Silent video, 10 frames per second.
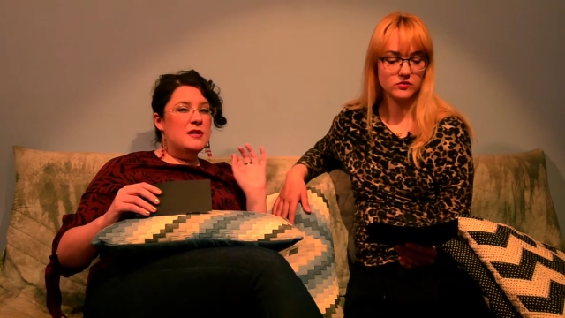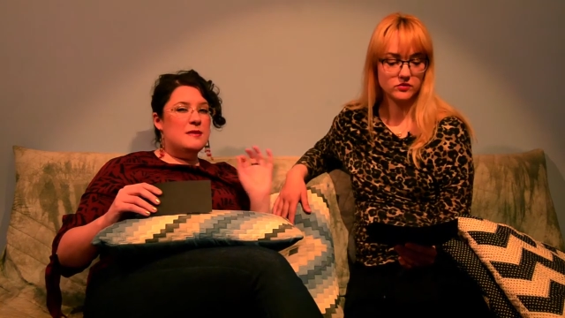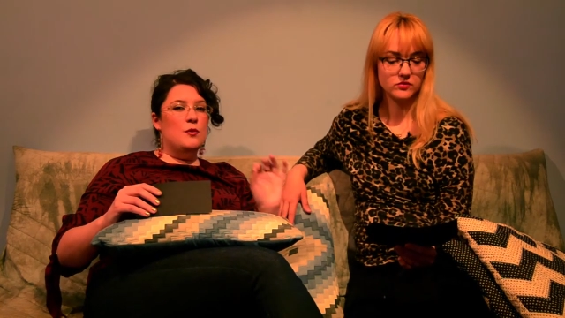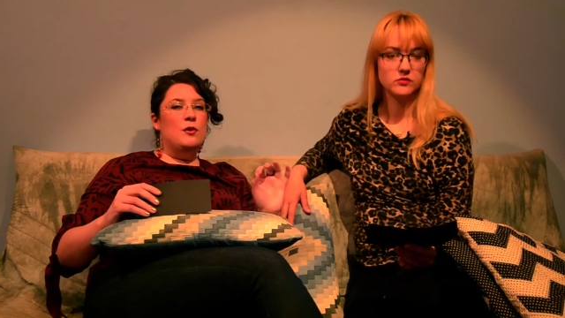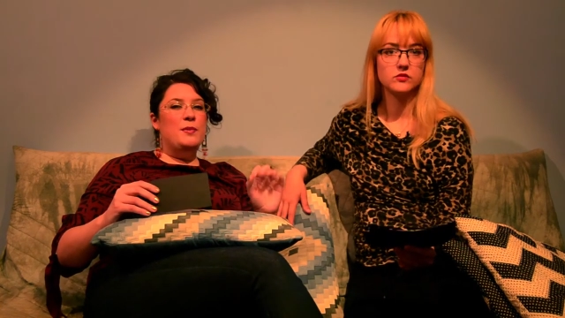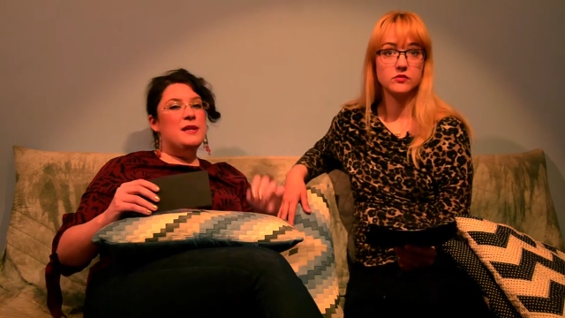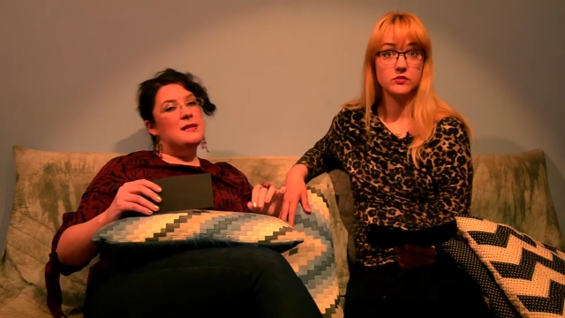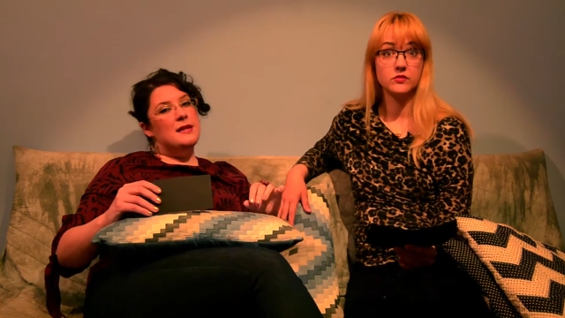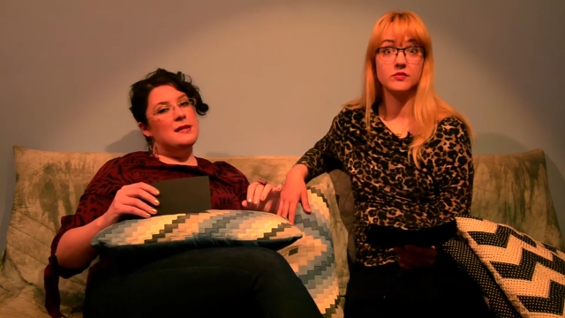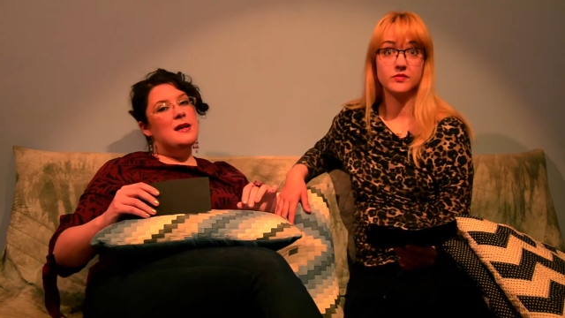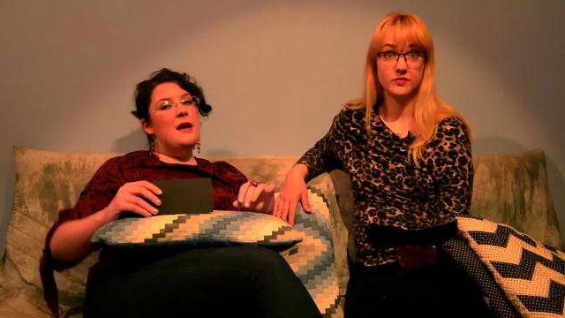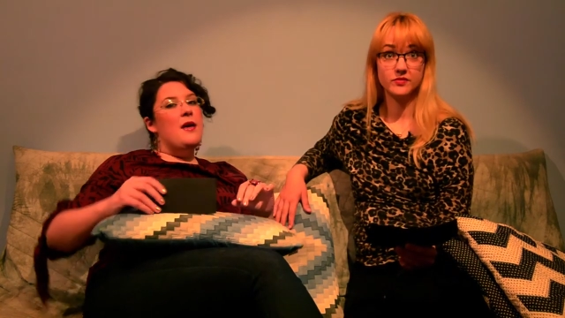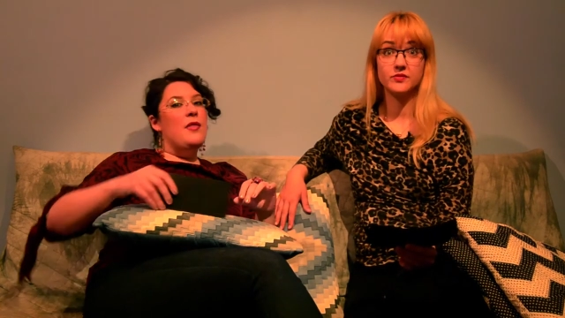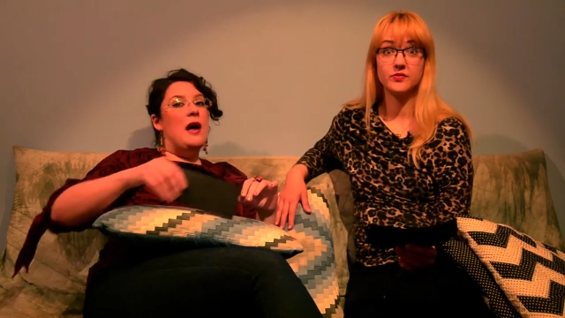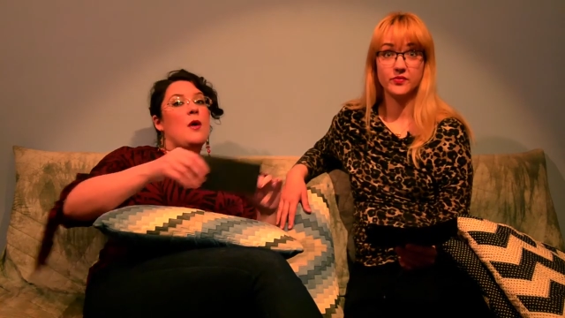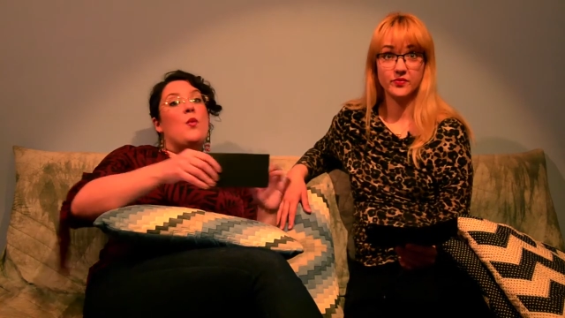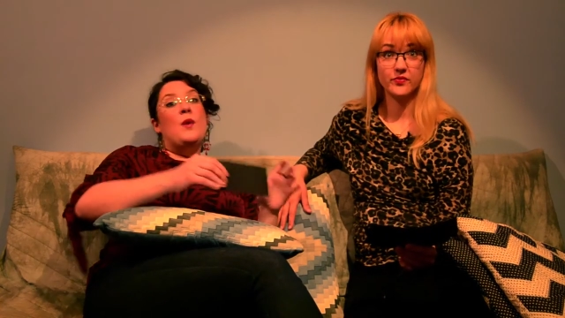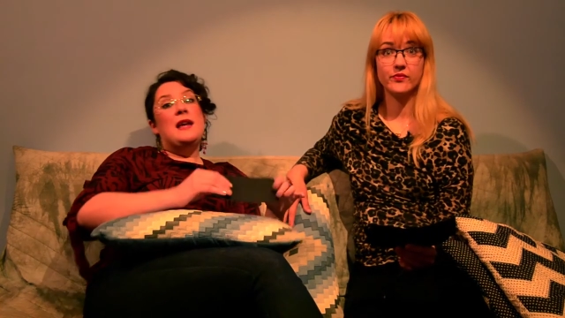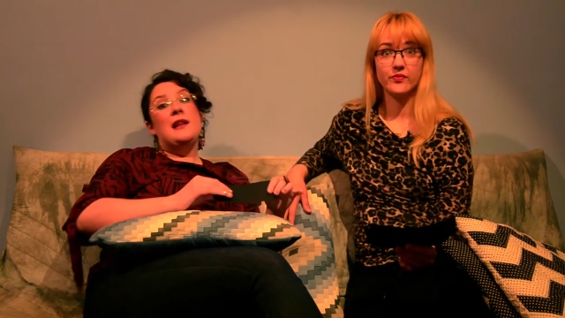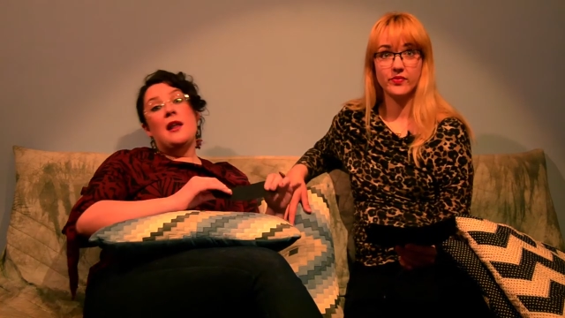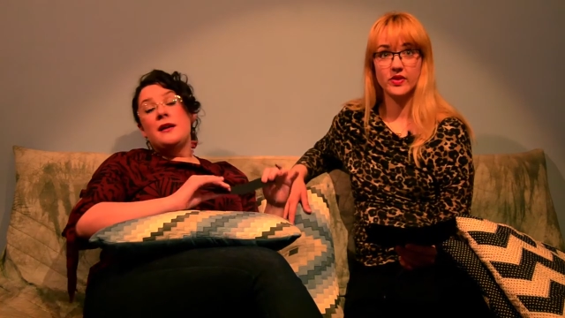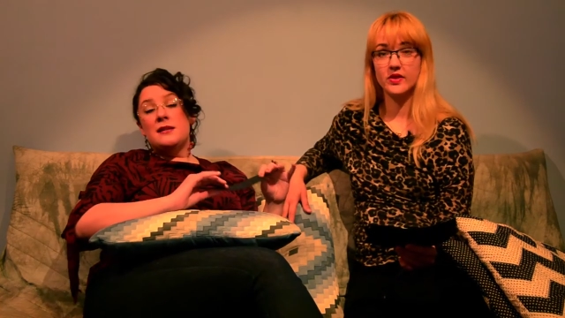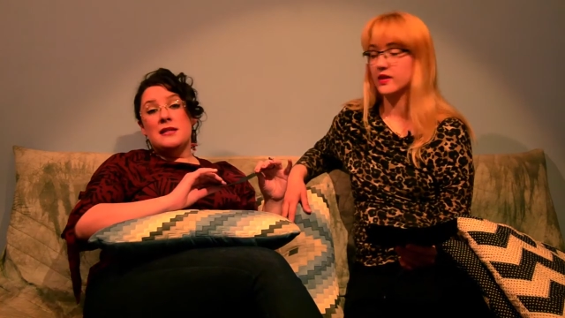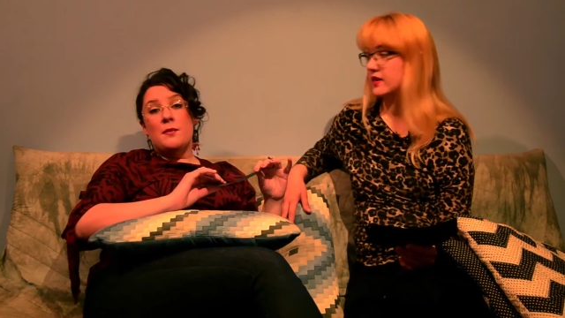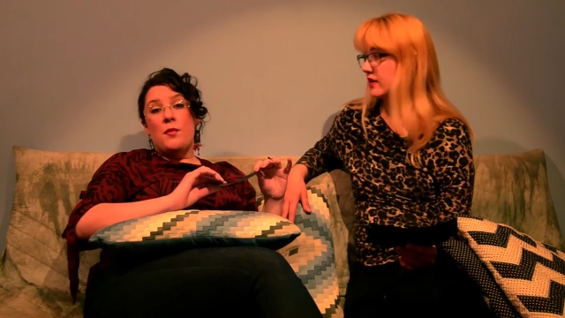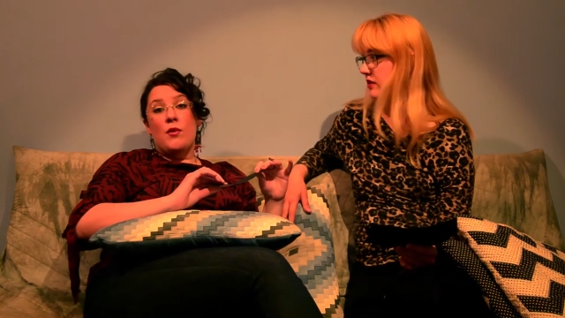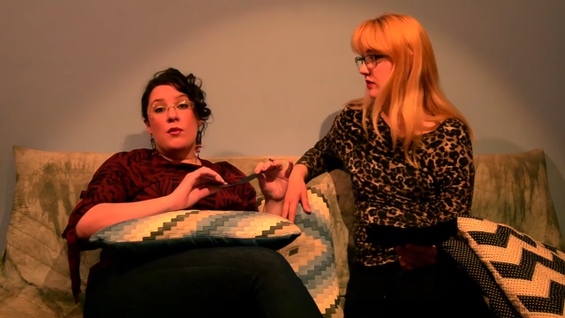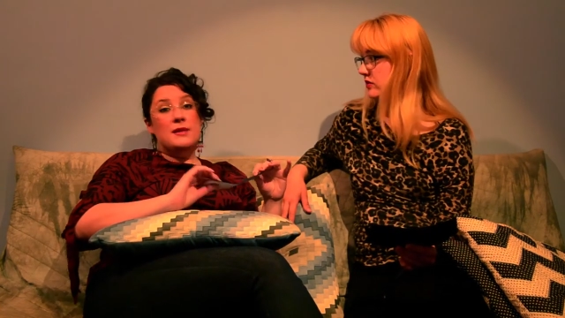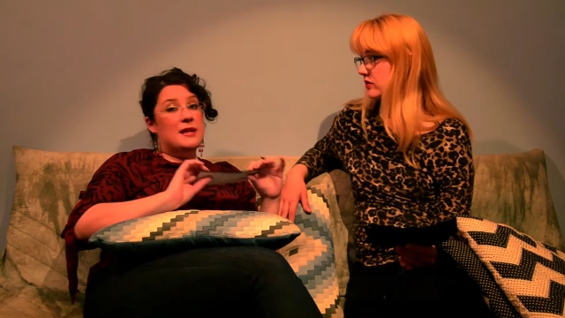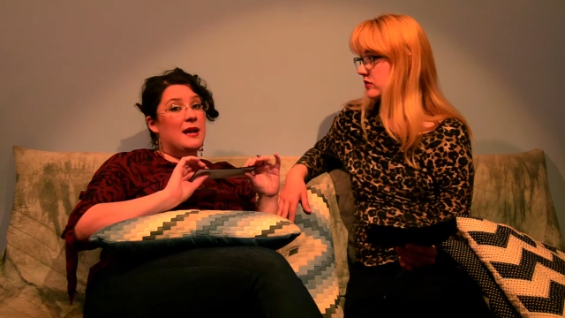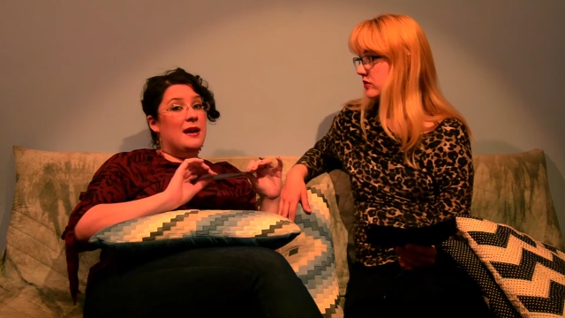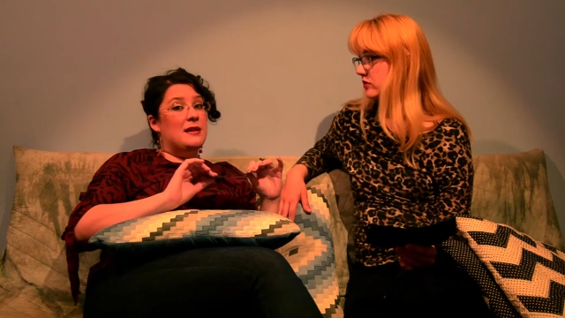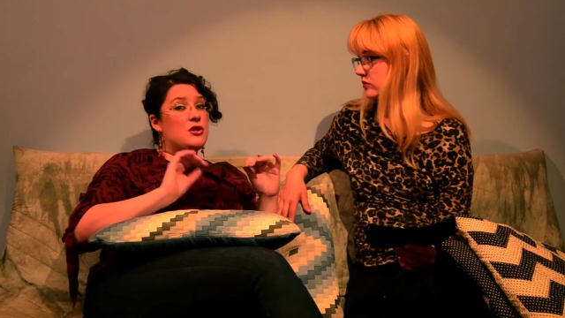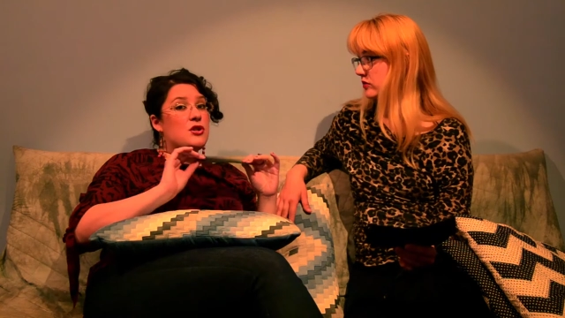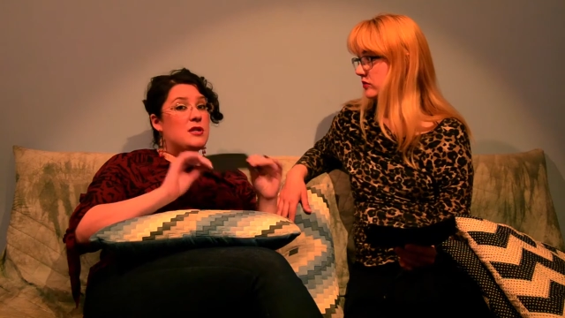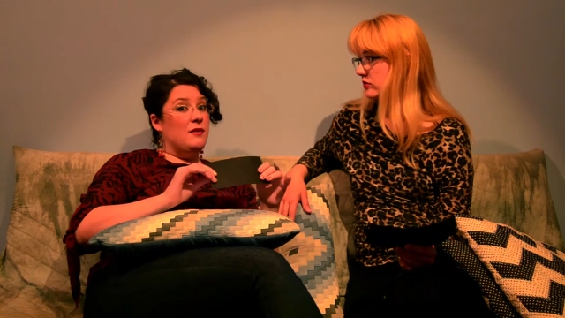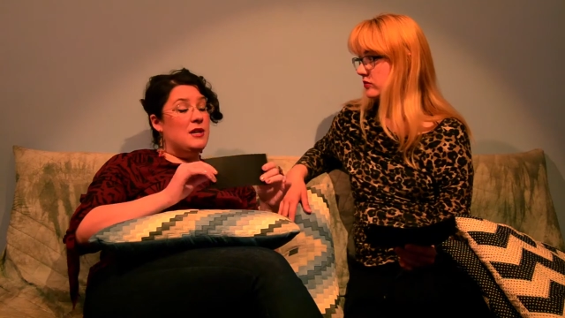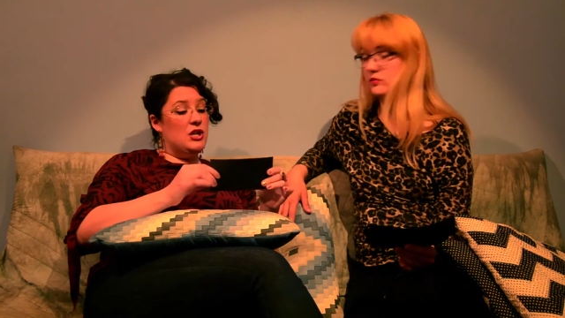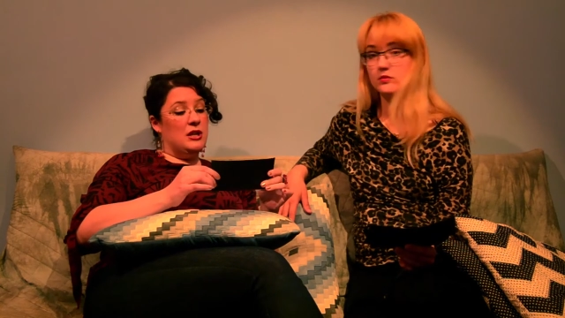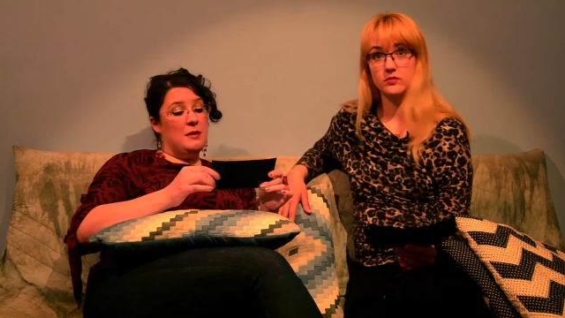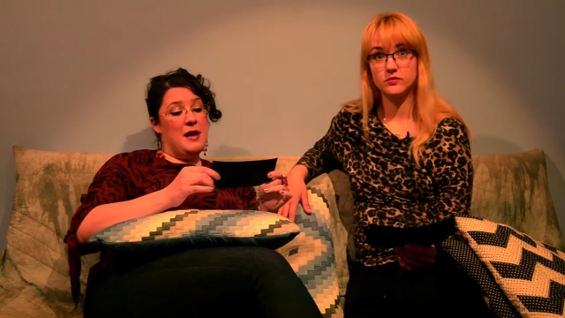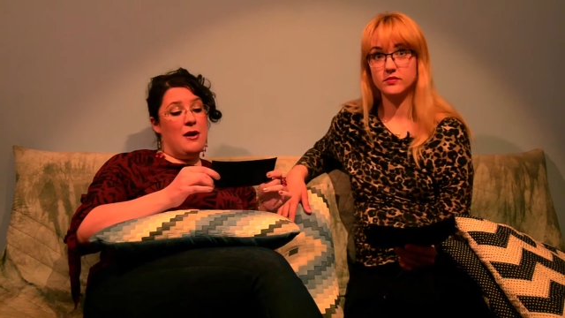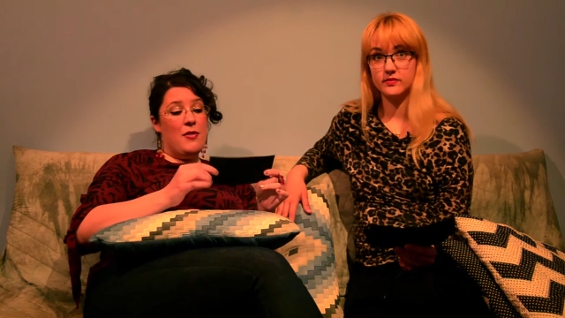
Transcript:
Speaker 1: small business that we'd like to support, and you should definitely check them out.